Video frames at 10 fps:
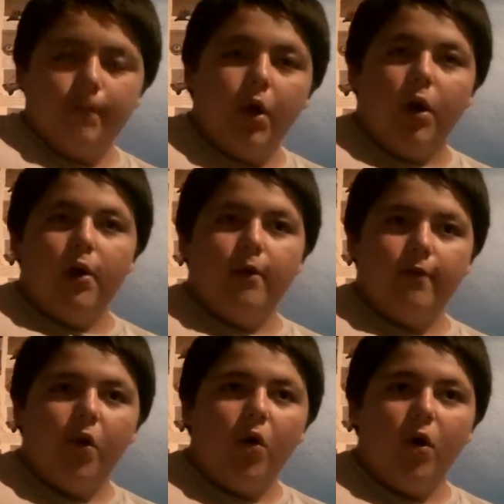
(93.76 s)

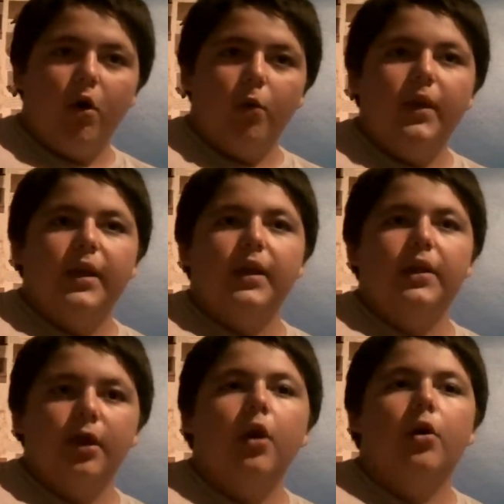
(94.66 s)
Before we
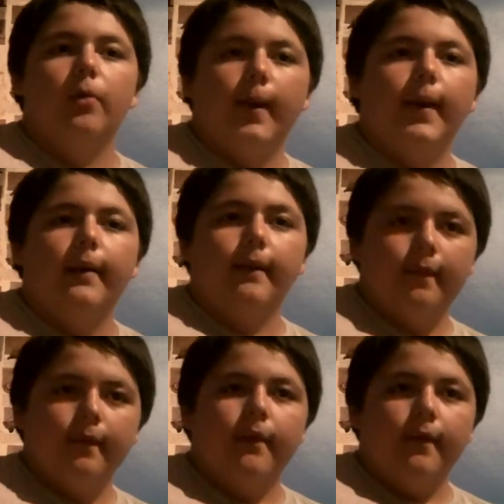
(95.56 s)
go back.
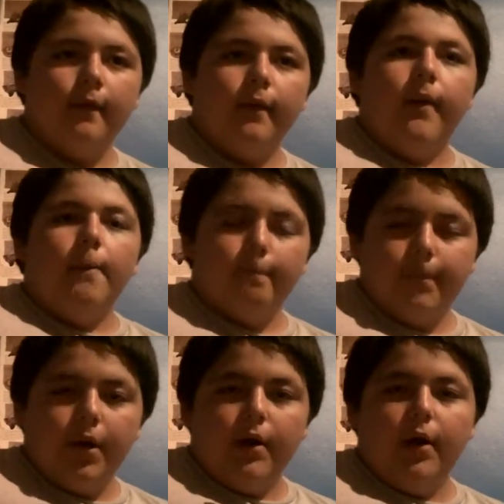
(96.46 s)

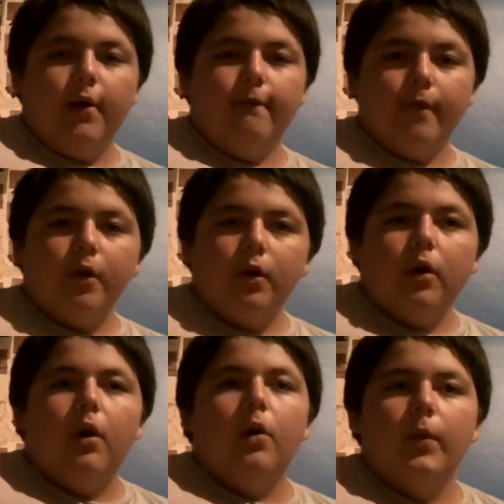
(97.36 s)

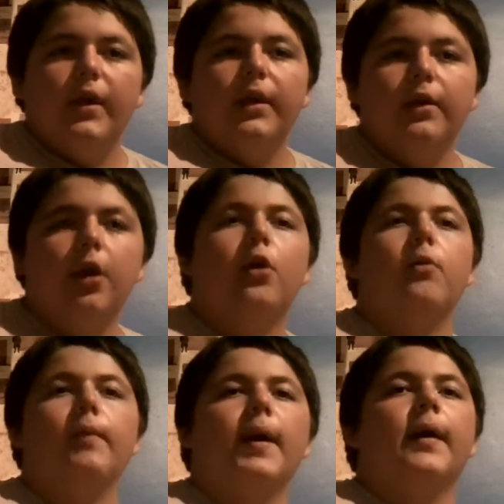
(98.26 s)
Before we
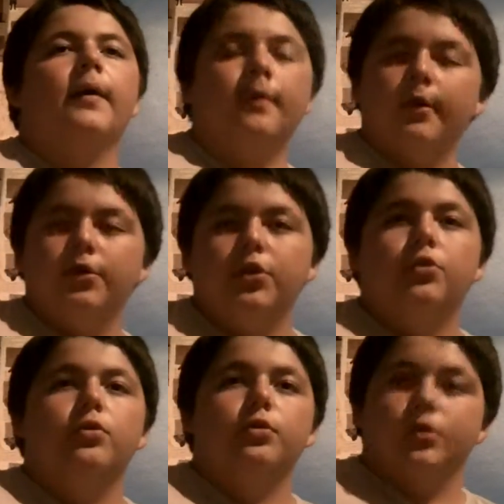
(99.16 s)
go back
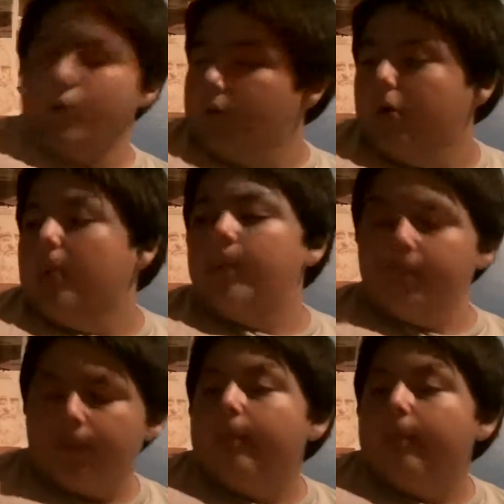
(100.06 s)
to school.